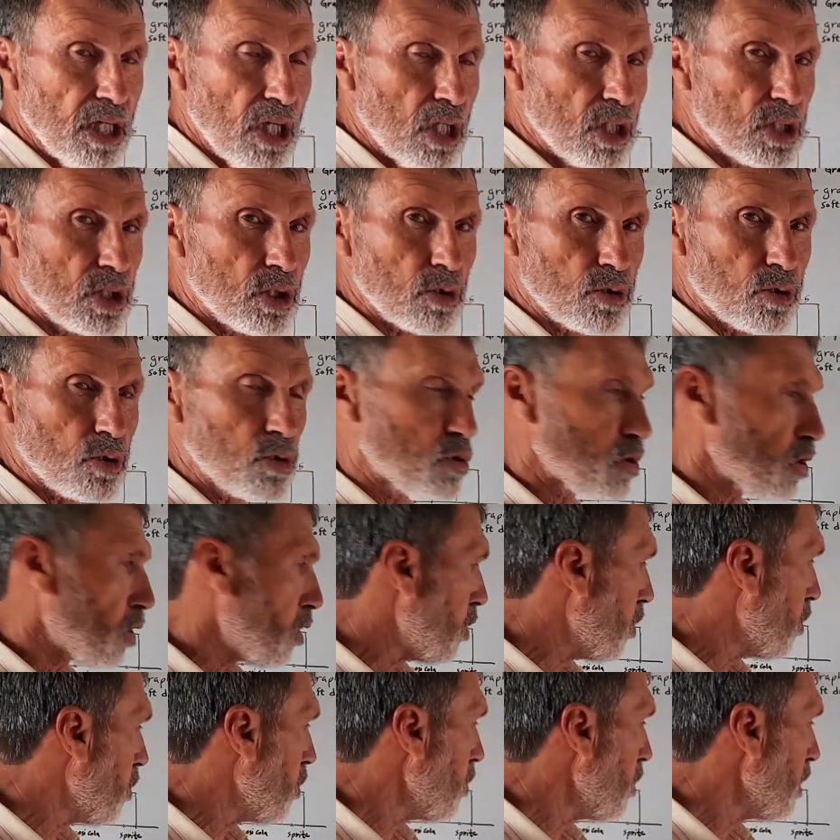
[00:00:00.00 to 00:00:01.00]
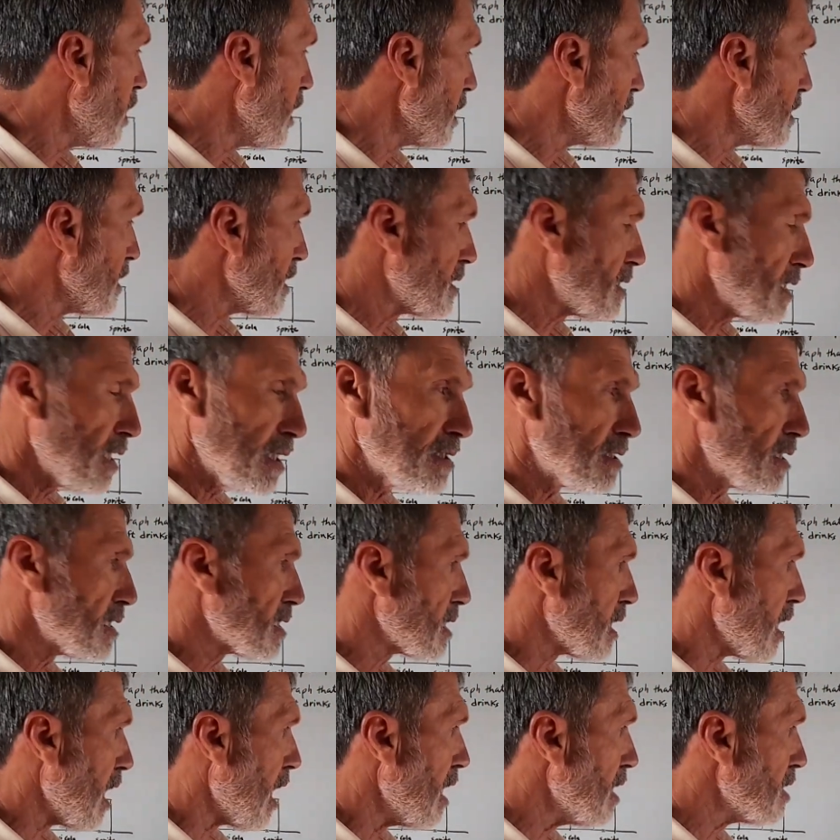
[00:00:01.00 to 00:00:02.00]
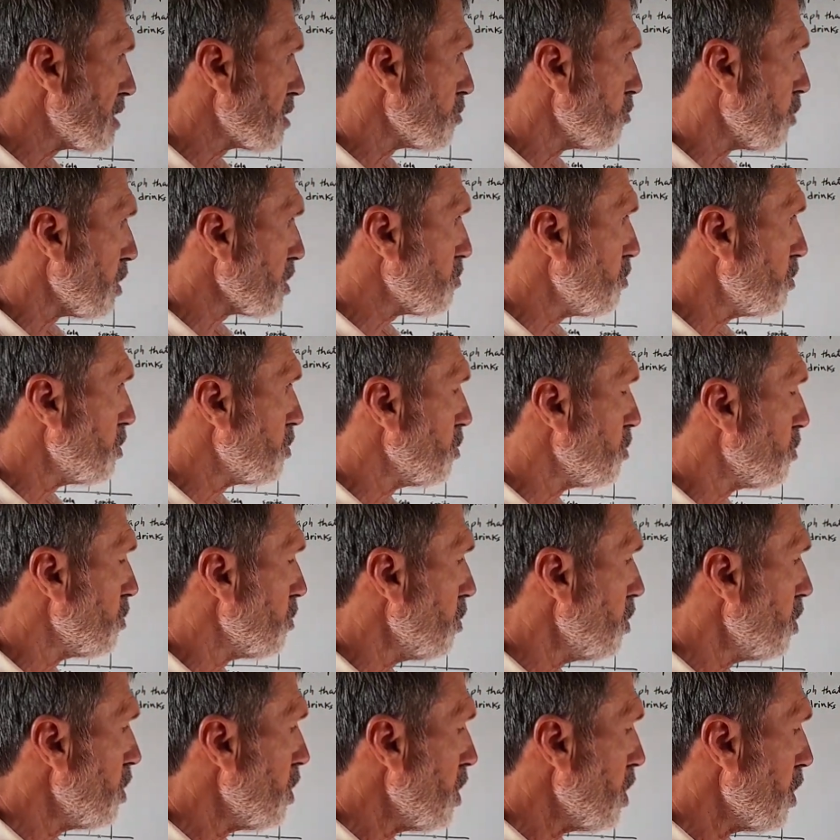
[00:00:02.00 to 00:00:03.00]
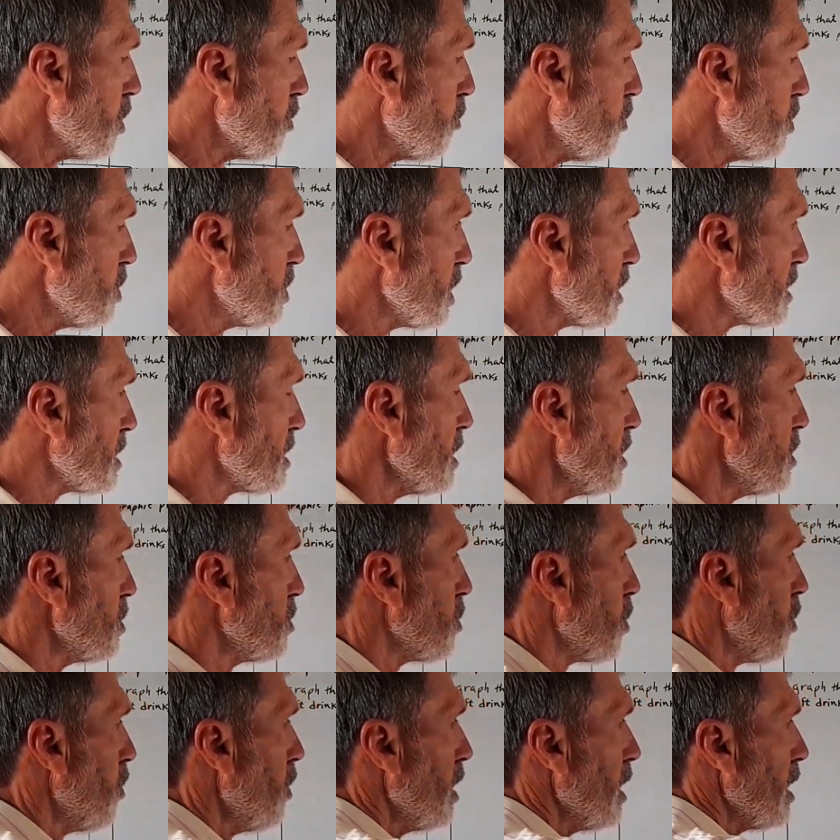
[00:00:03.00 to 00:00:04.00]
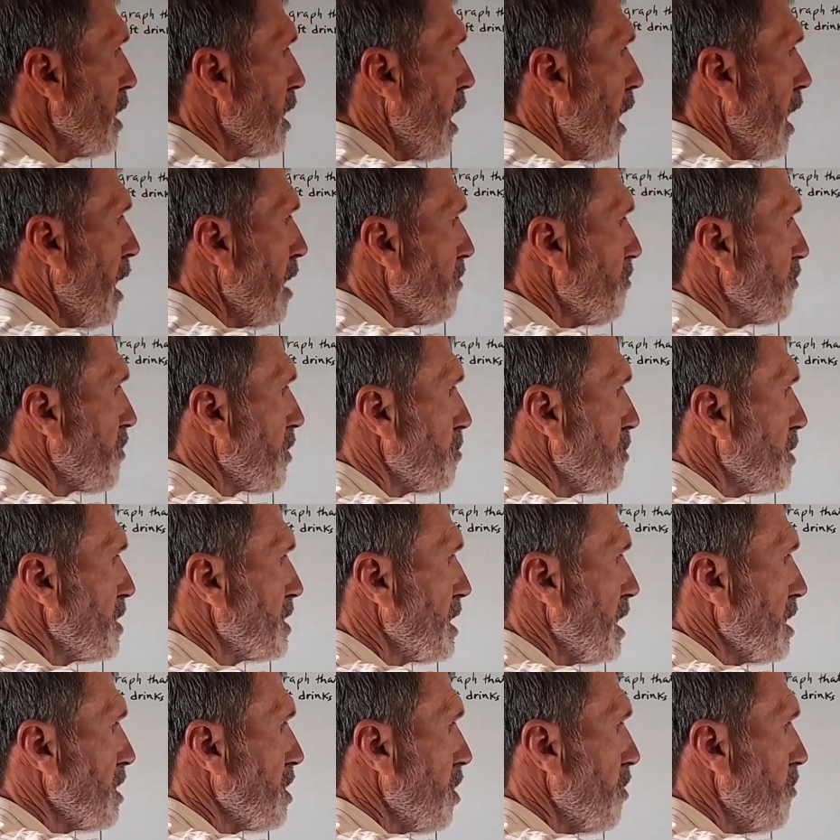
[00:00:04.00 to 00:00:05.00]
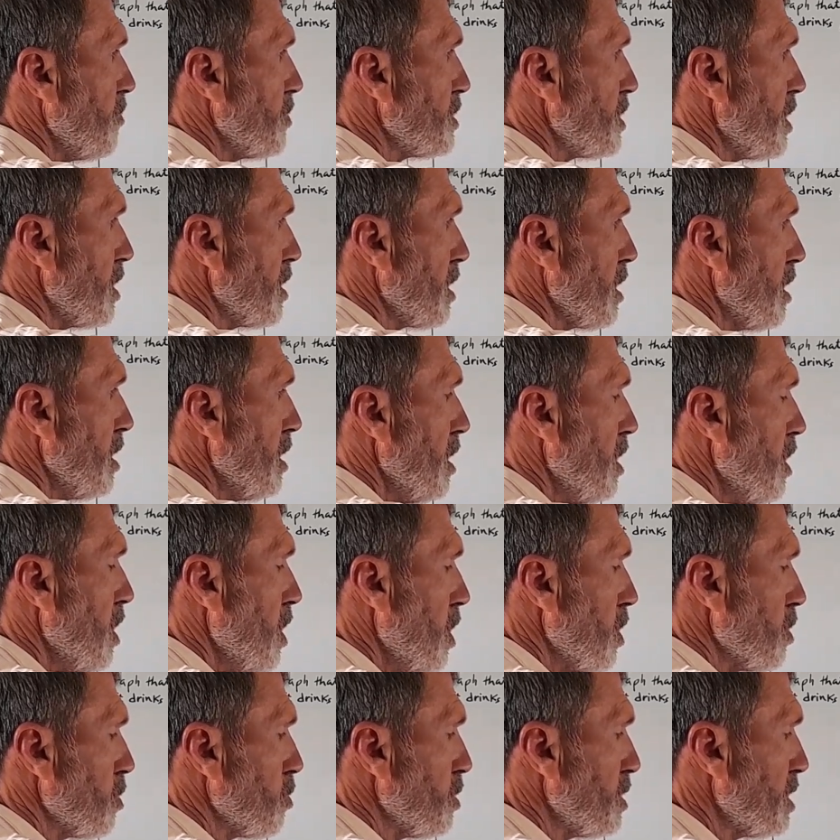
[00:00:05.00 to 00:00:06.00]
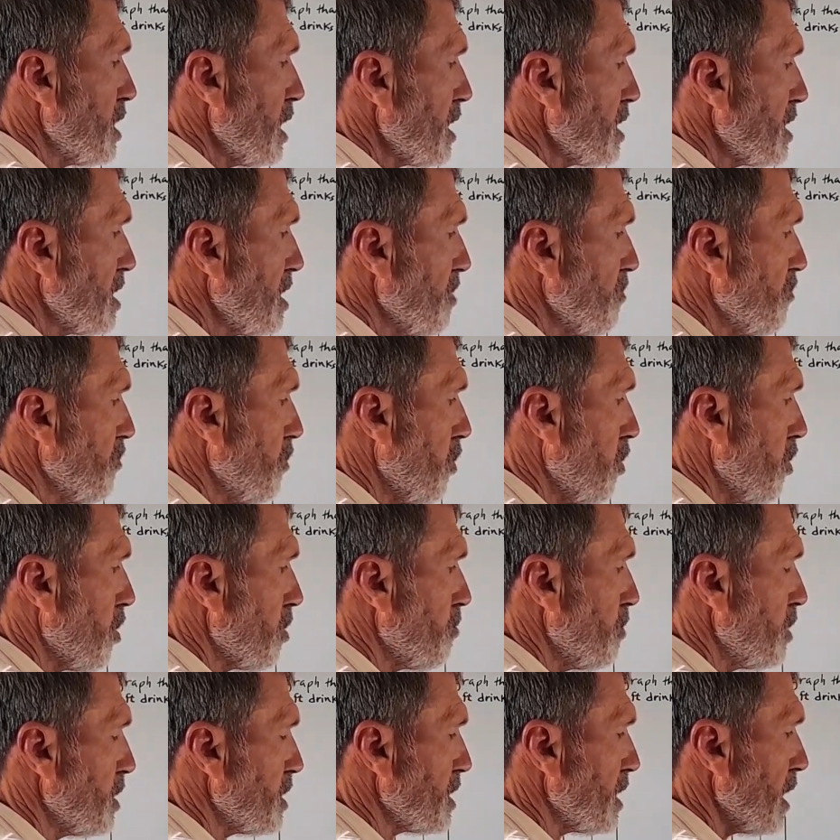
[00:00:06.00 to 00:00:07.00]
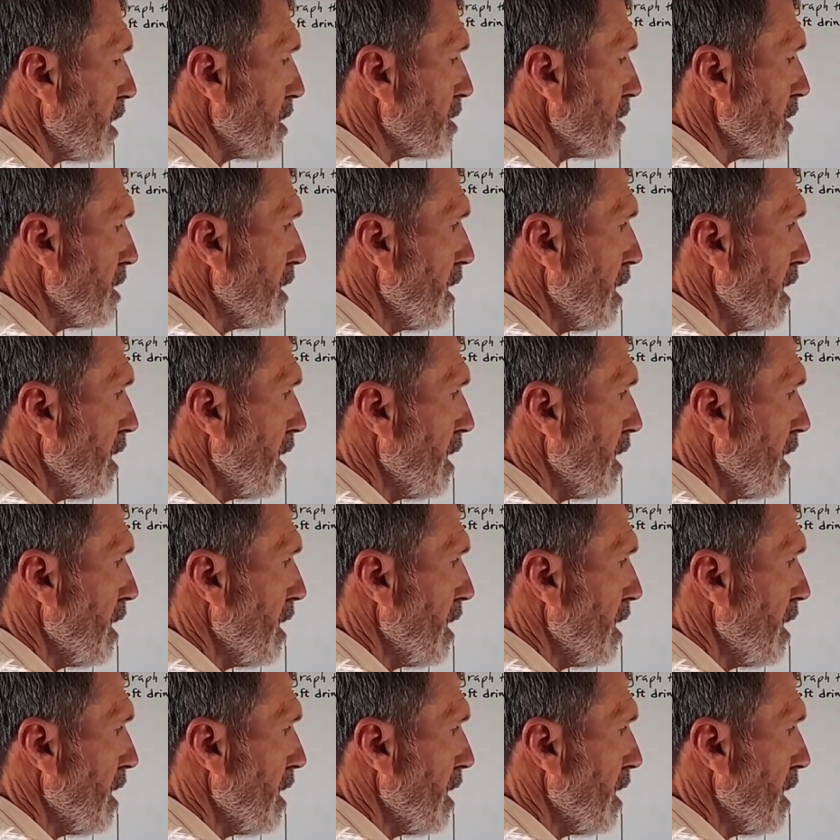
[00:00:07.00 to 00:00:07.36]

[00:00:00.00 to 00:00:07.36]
So to draw the third slice, what we do, we just draw a line from the center of the circle to 64%.